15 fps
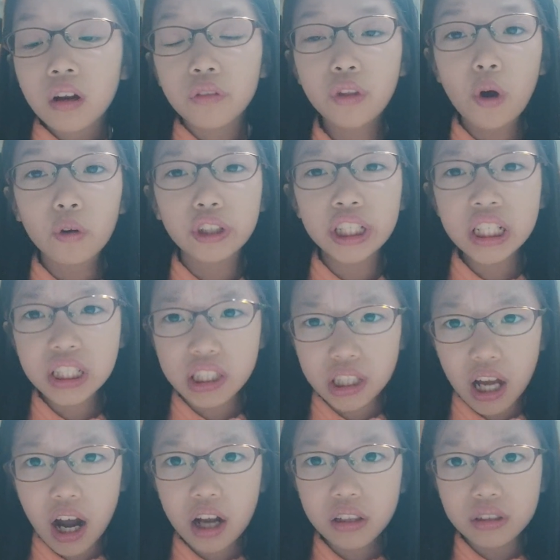No, she's
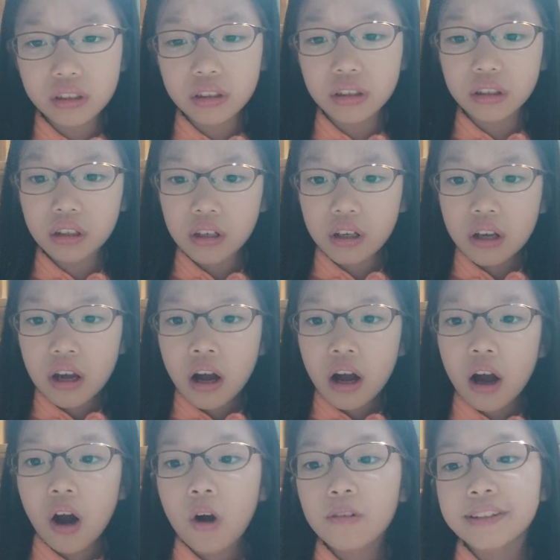not.
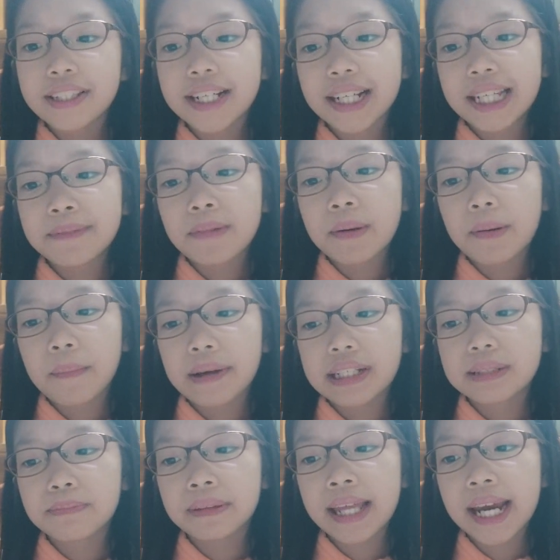Oh, Tilly, my mom
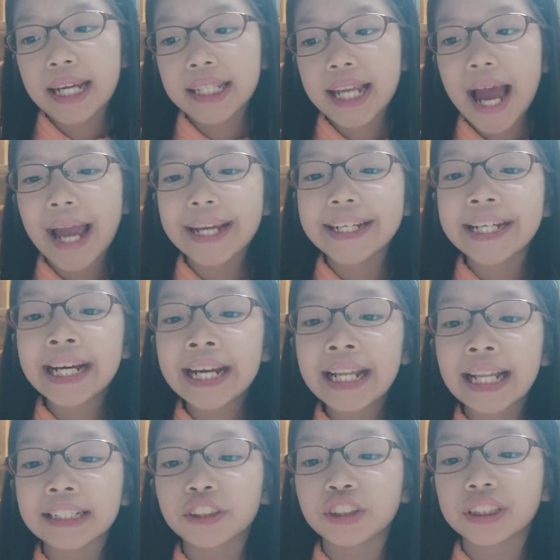explained. I
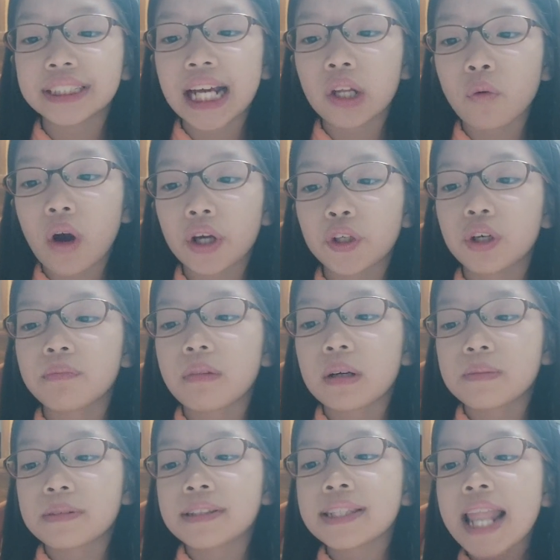couldn't understand why your
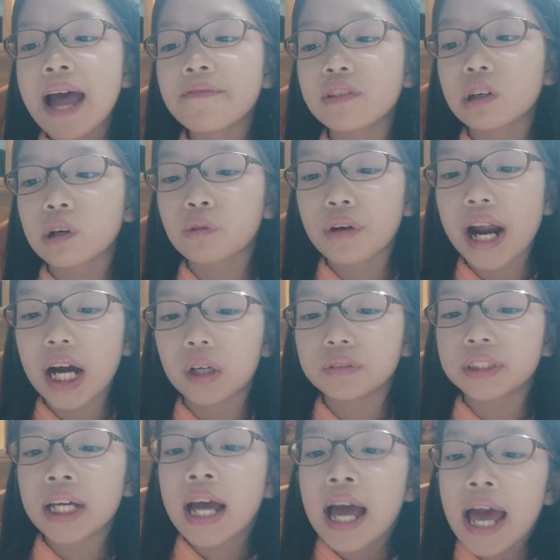mom's never
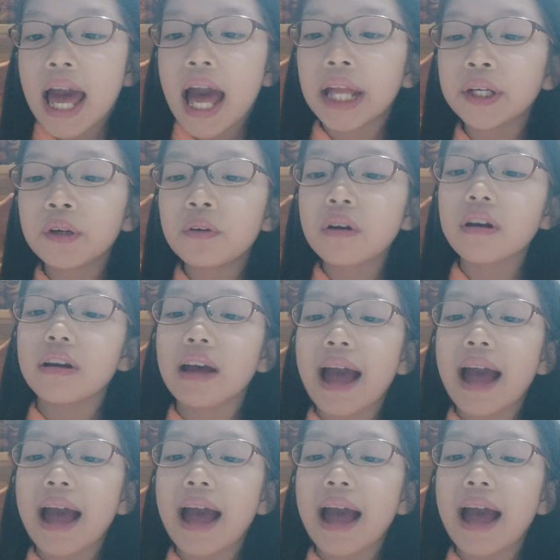around, and you